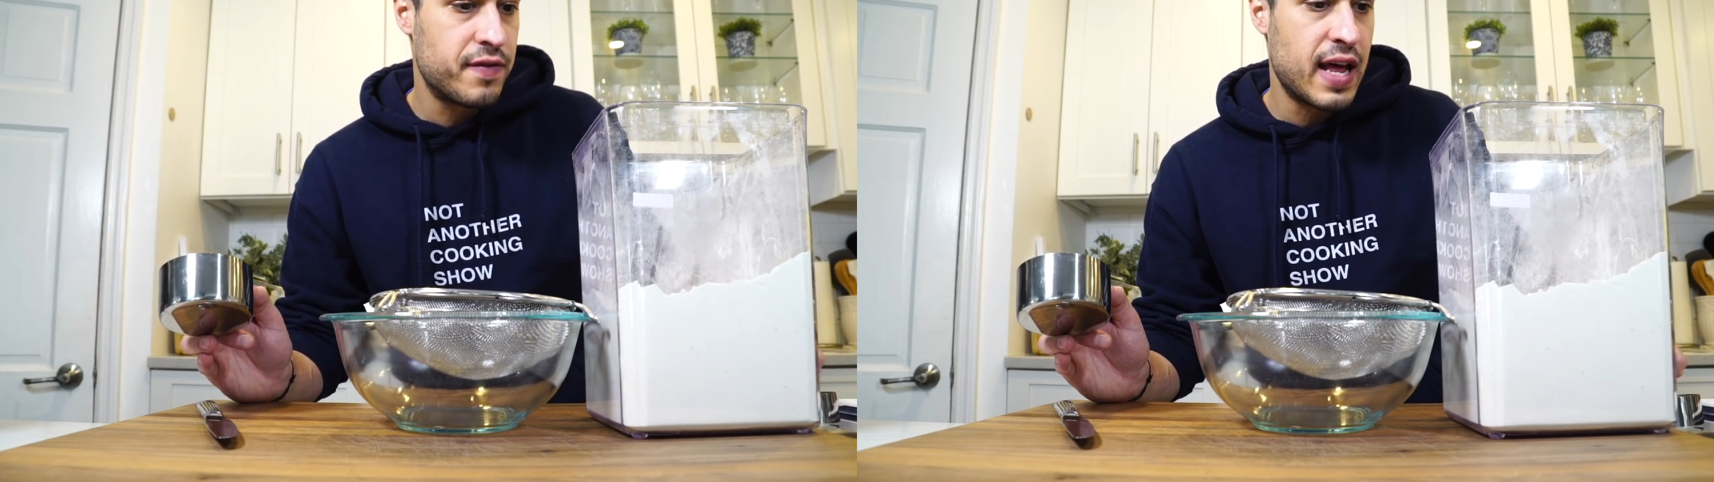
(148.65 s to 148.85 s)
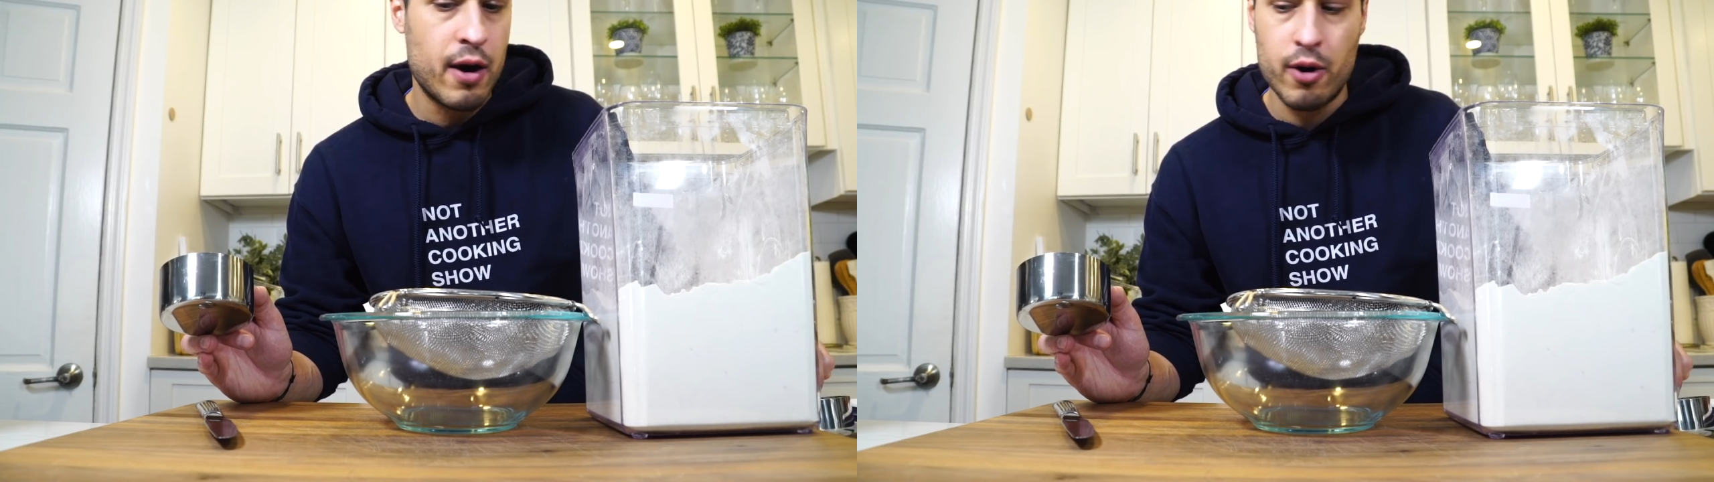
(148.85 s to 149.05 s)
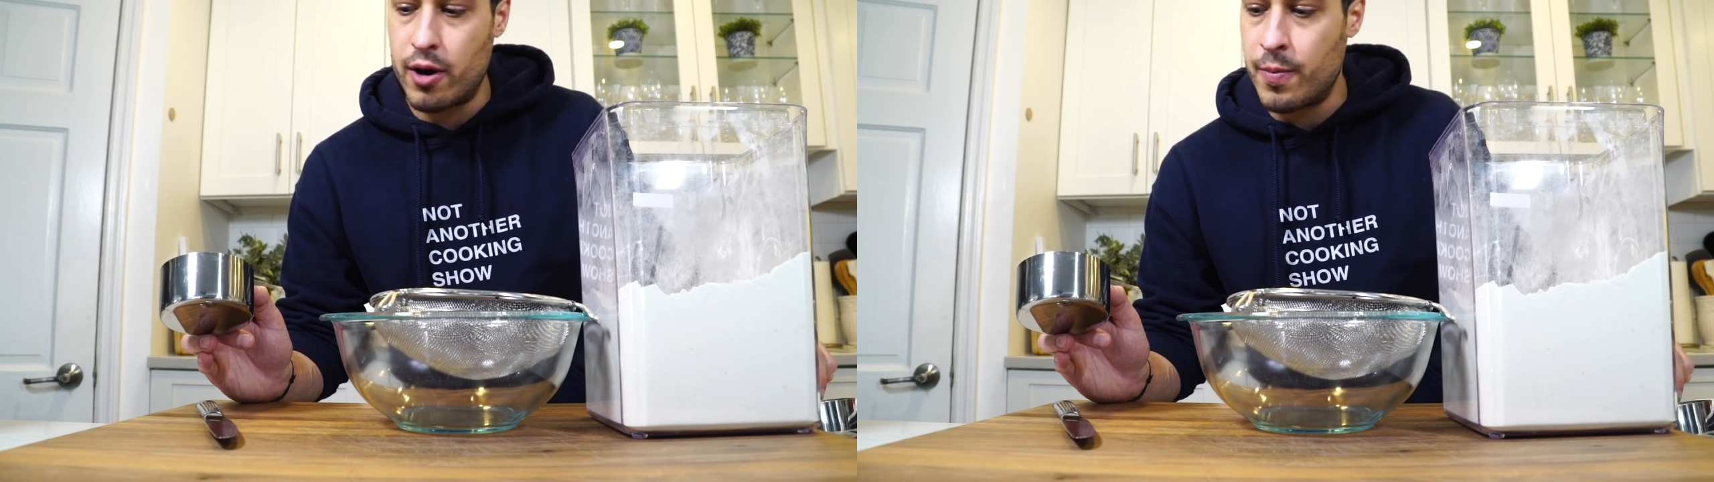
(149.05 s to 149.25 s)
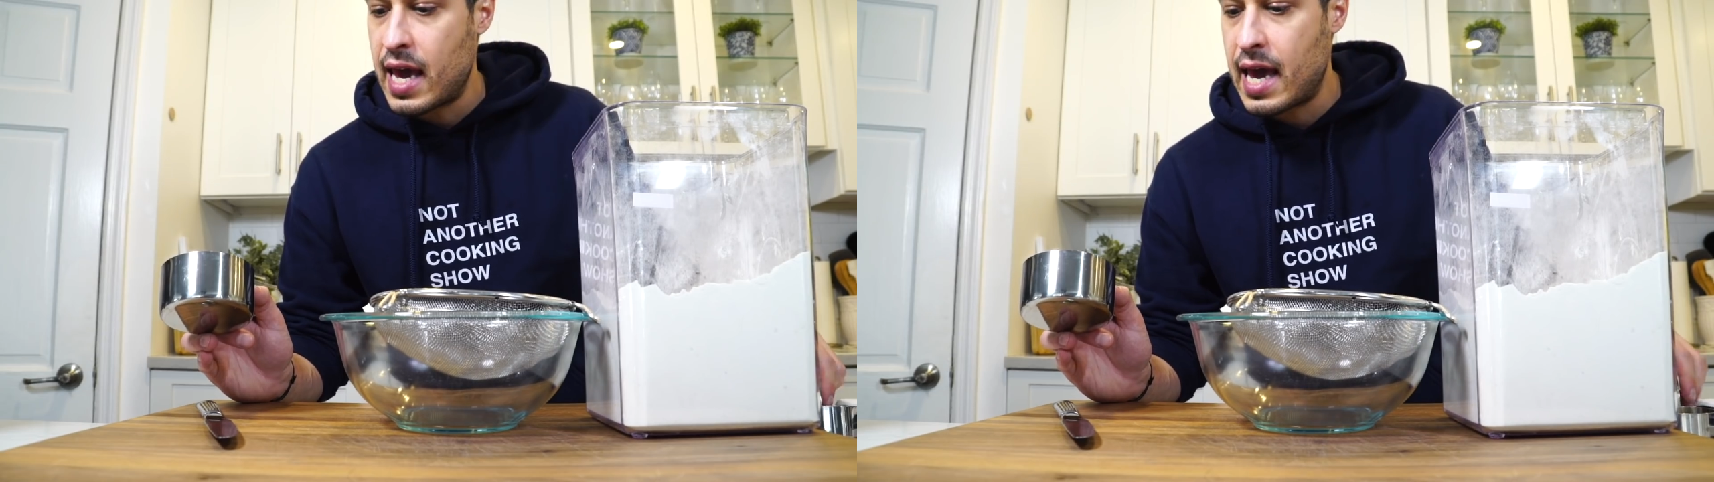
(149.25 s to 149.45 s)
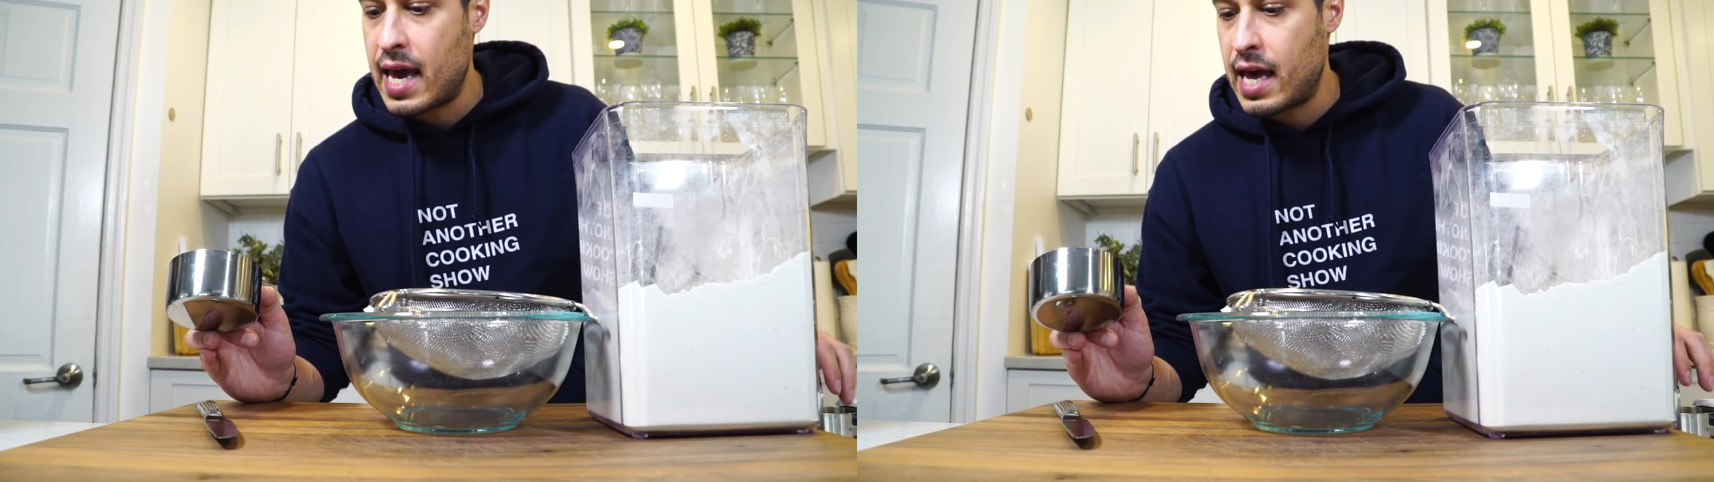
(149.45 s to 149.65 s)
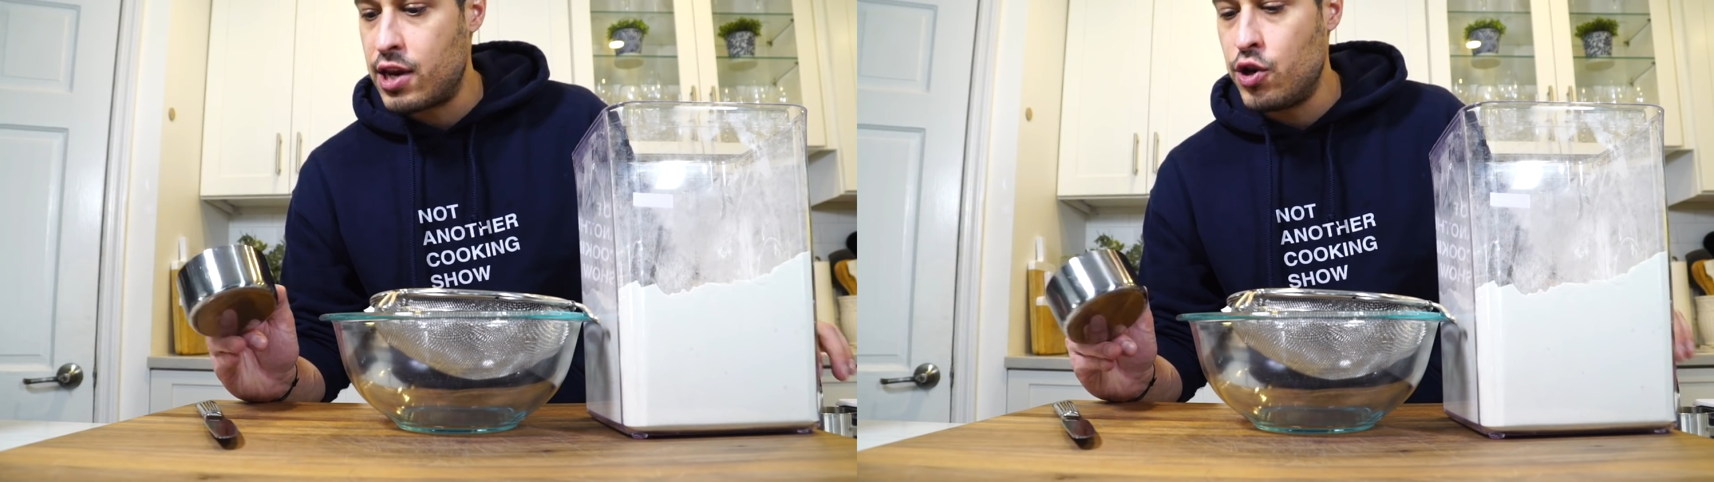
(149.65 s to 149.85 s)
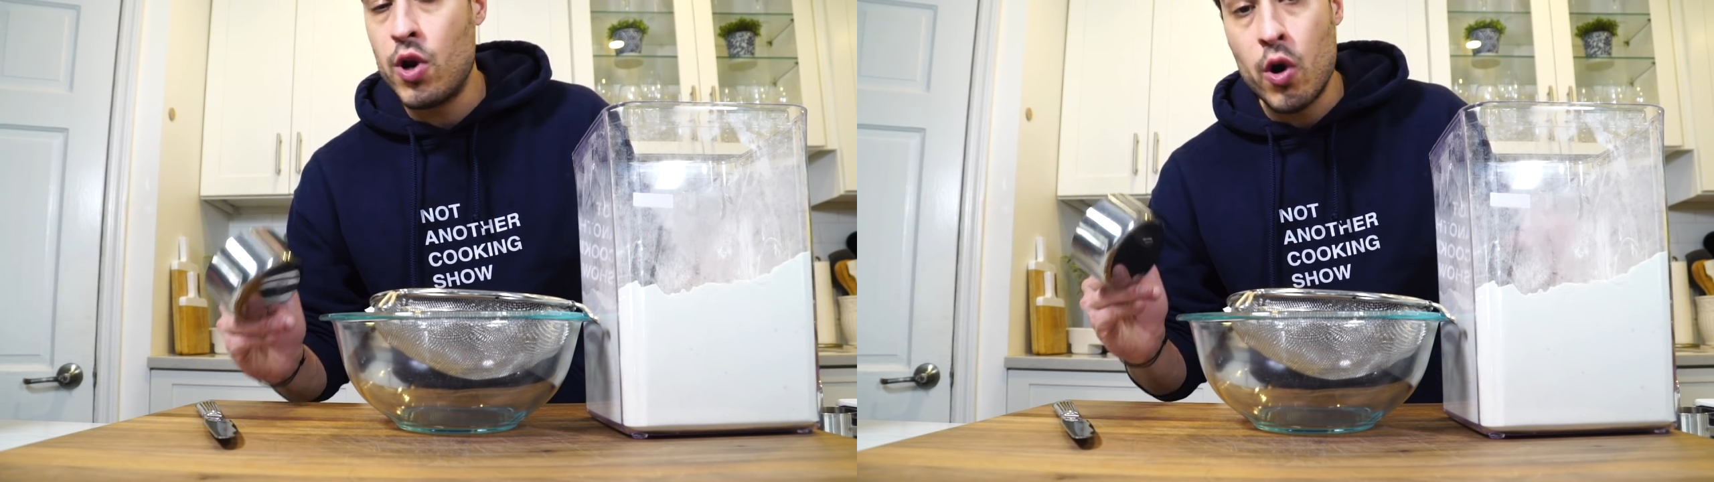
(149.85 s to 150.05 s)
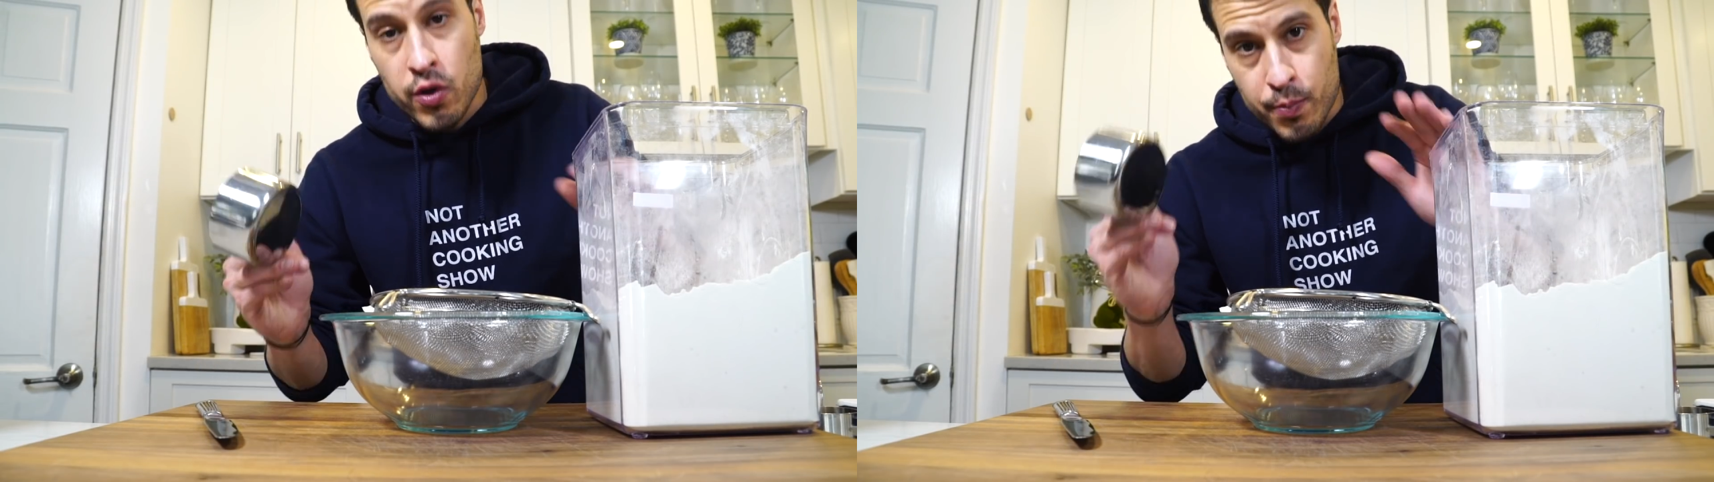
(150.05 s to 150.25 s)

flour. And you know the